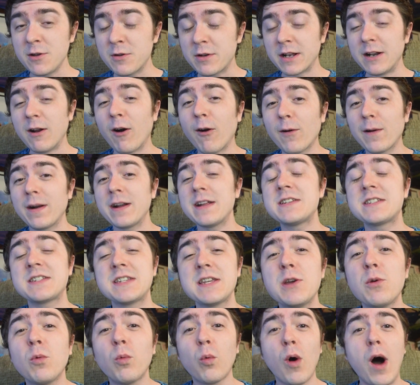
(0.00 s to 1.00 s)
you can already
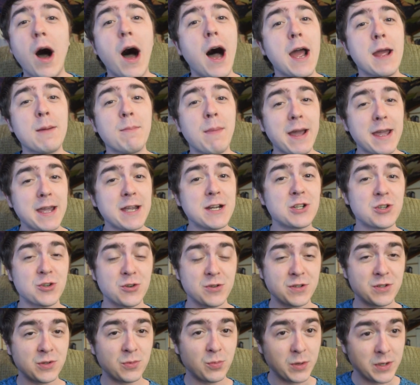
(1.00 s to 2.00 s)
see why my
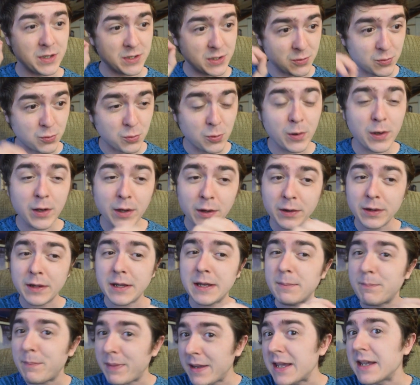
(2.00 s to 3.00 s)
interest was
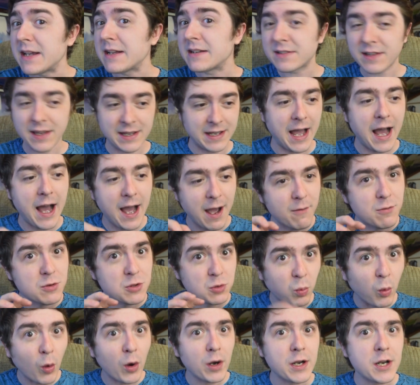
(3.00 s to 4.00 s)
really piqued. Like, I was
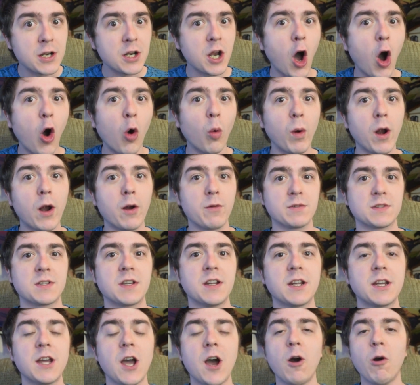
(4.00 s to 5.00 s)
wanting to know where it was
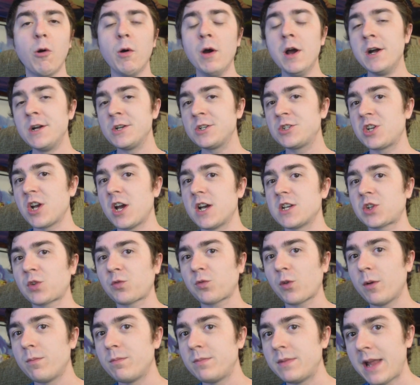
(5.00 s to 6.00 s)
going to go just
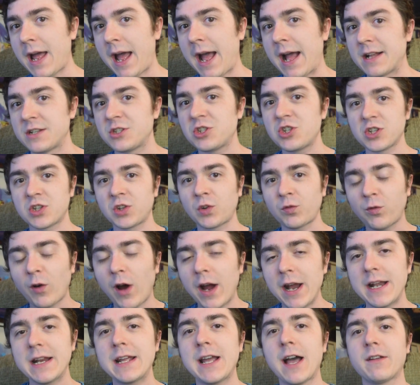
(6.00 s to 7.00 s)
from that, just
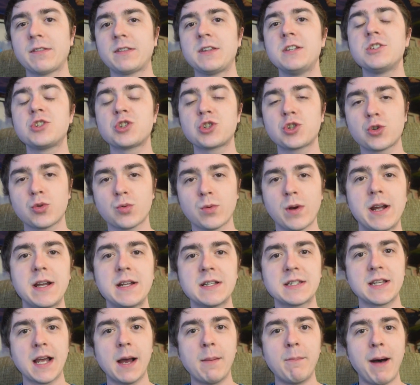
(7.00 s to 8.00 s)
finding out these
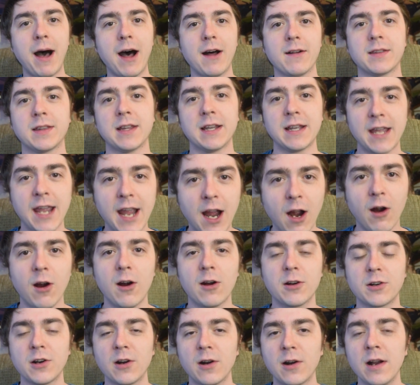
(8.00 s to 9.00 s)
traits about the
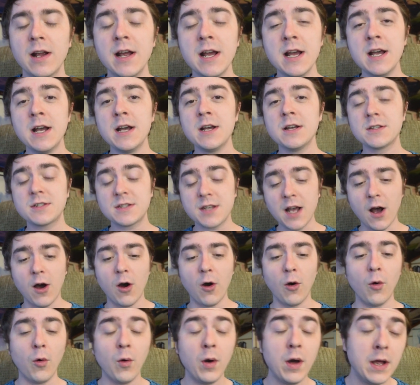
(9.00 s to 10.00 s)
character.
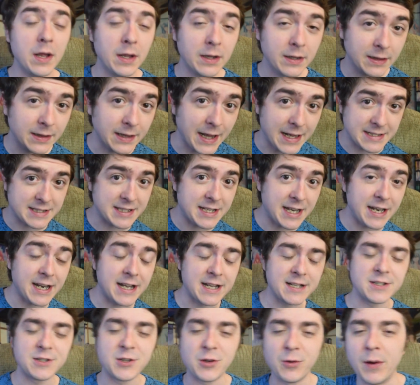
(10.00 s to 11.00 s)
So, let's get
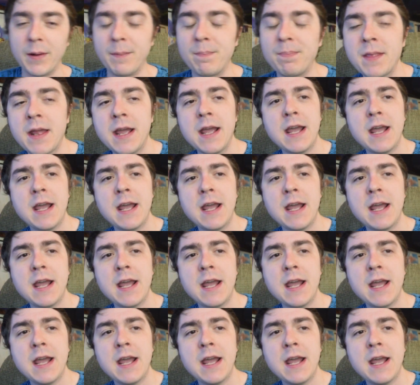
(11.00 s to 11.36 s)
into it.